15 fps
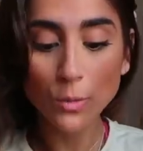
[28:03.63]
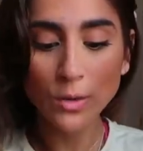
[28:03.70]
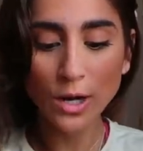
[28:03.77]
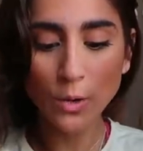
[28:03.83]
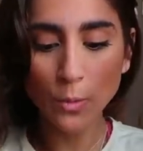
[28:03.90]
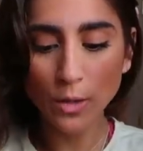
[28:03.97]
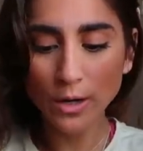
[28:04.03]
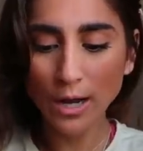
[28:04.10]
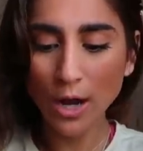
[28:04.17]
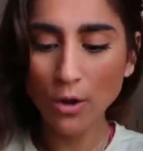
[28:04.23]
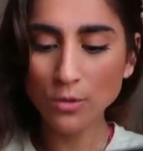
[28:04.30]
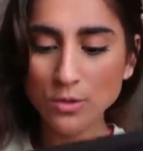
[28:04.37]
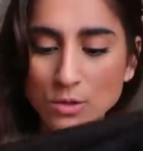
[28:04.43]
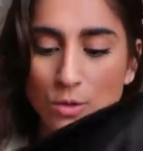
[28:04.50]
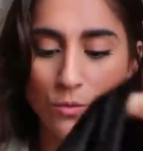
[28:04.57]
when I work
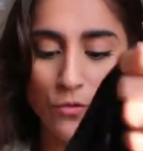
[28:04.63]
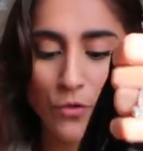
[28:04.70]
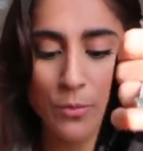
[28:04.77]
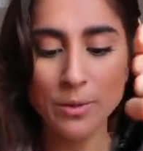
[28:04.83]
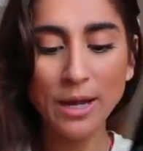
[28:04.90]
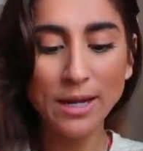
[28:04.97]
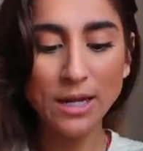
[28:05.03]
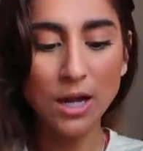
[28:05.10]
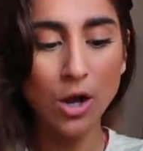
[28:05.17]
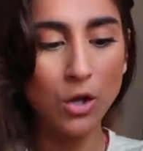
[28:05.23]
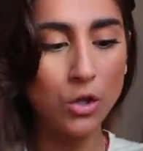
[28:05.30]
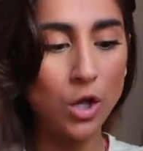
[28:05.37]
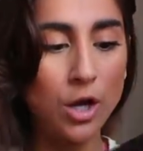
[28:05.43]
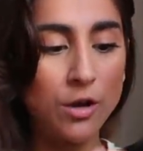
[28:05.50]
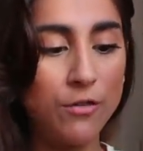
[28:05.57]
out. So for me, I get a
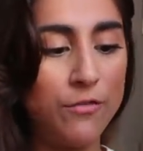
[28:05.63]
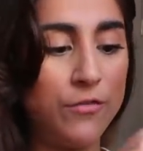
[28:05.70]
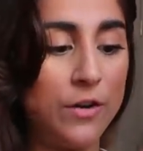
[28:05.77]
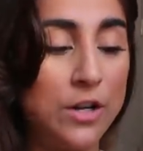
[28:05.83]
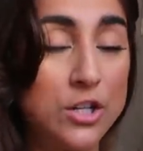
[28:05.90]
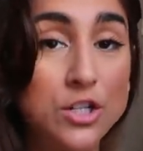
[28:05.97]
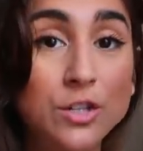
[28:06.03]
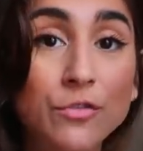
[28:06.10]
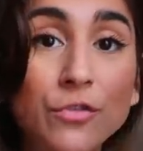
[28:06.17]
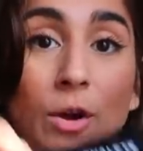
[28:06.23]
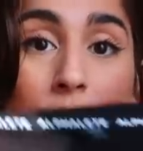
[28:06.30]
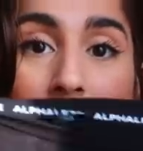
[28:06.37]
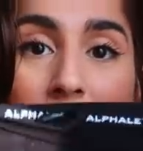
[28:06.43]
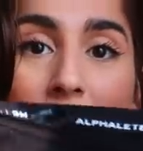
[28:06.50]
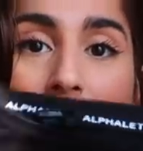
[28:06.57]
lot of function
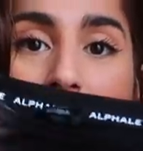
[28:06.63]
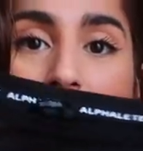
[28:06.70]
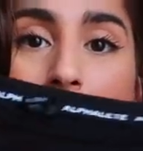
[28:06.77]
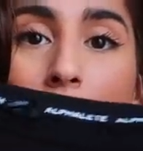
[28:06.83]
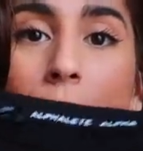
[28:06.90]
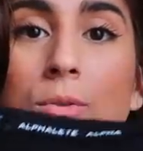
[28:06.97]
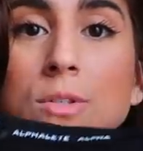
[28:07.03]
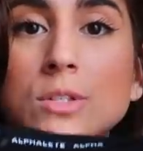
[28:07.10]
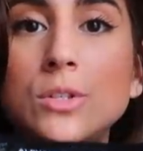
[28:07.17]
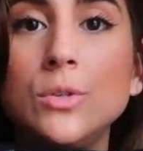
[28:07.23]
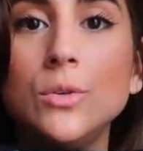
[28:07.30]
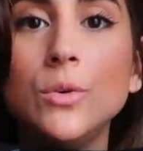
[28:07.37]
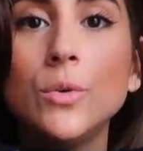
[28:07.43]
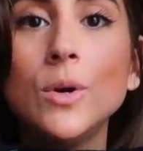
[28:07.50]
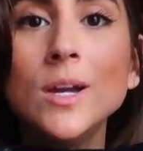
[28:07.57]
from it as opposed
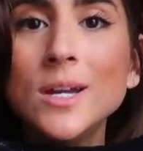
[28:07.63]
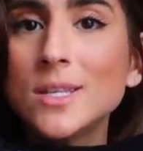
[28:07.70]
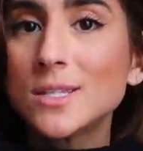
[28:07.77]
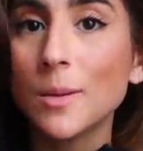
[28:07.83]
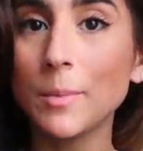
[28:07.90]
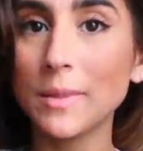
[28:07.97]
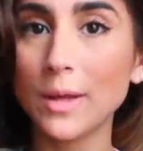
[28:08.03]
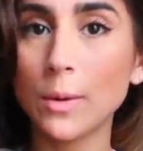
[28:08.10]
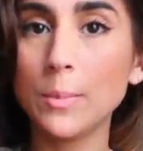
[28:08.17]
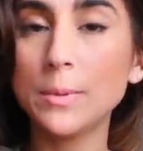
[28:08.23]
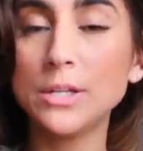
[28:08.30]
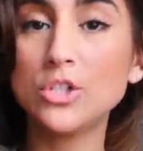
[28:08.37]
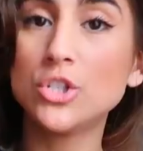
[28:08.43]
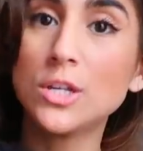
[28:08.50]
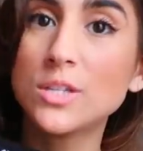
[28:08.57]
to something that would
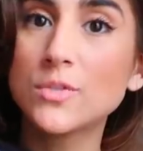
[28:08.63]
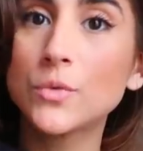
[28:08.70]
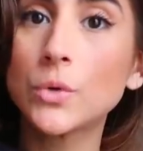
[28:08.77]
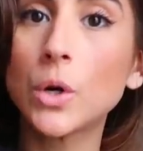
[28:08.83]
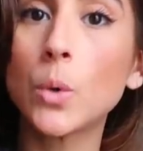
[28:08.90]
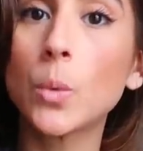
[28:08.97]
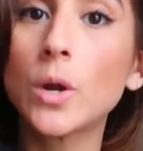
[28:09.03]
be just for a